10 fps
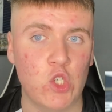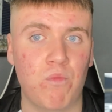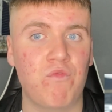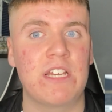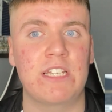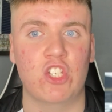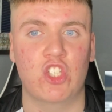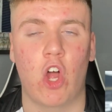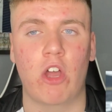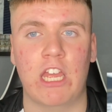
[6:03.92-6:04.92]
Let's hope Fraser can
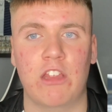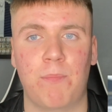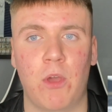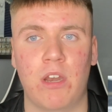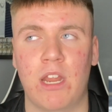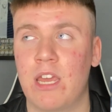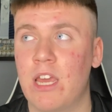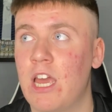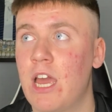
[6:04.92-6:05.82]
start against Burnley.